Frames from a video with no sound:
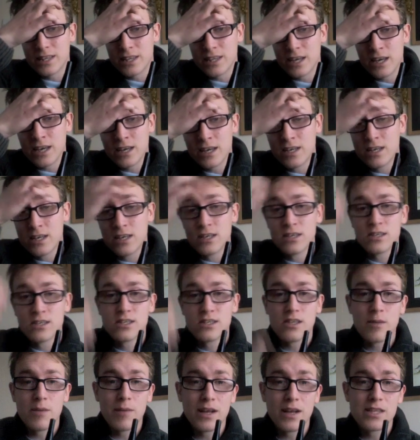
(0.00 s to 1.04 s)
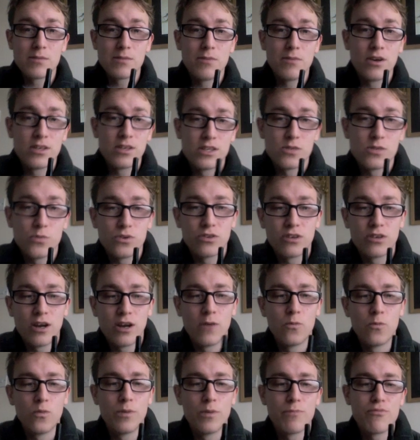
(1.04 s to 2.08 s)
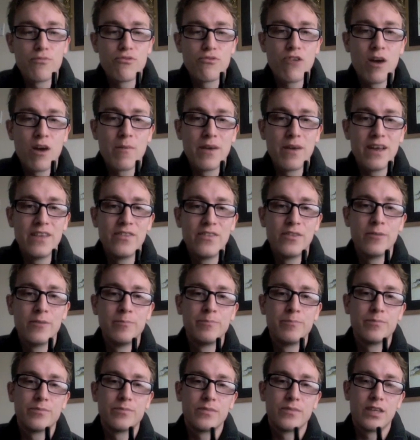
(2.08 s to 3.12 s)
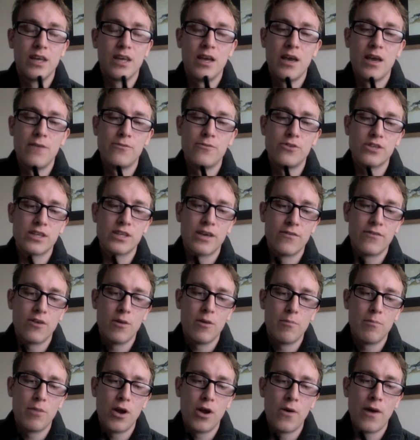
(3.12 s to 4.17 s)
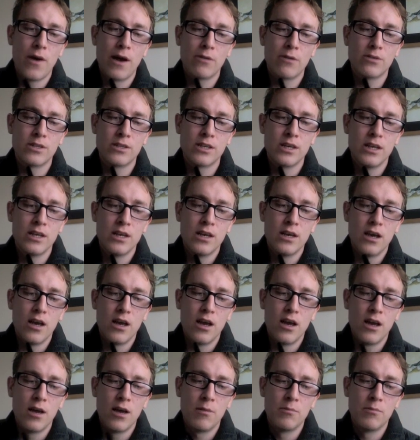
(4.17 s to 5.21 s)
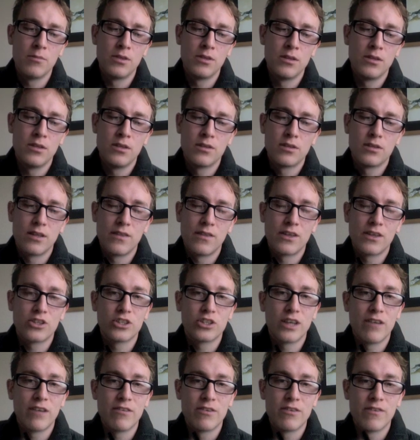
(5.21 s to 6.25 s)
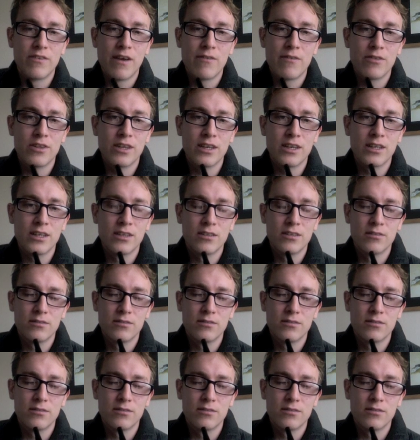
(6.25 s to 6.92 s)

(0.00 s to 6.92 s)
there. Some atomizers will come with primer in them. If you just give it a blowout, then that should get rid of everything.